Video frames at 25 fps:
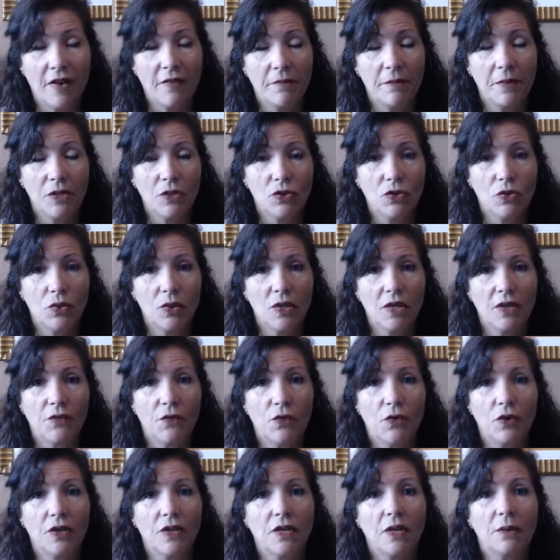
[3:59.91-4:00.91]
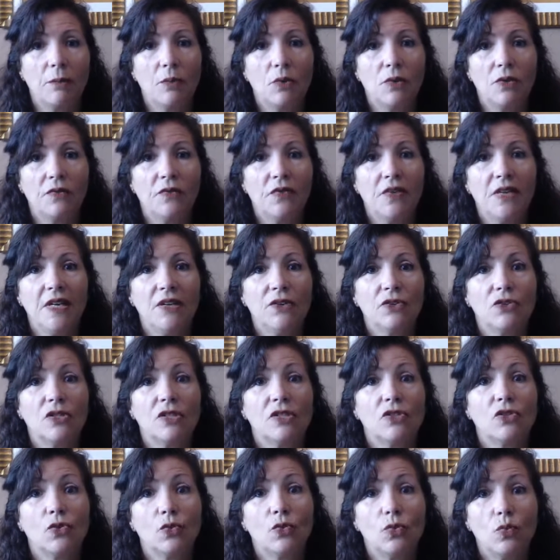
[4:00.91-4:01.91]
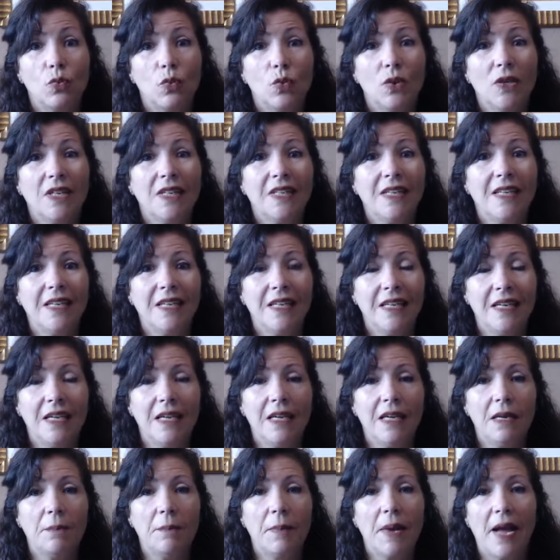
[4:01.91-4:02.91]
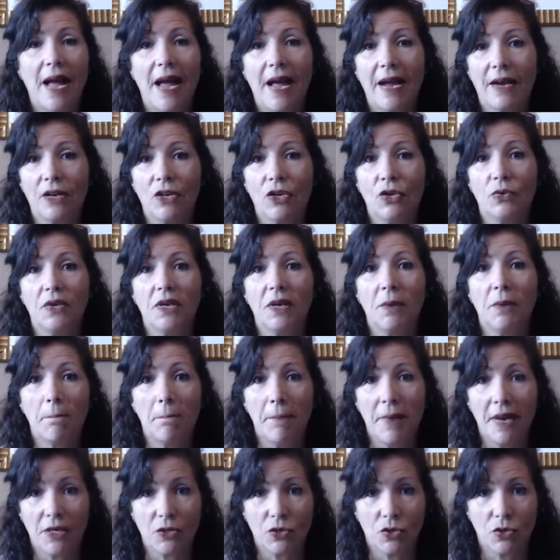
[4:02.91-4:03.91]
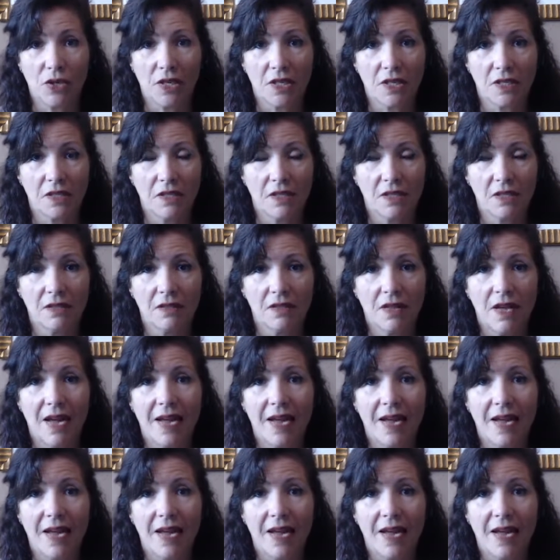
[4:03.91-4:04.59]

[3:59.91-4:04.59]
I've been doing it for a number of years, is to really keep accurate metrics.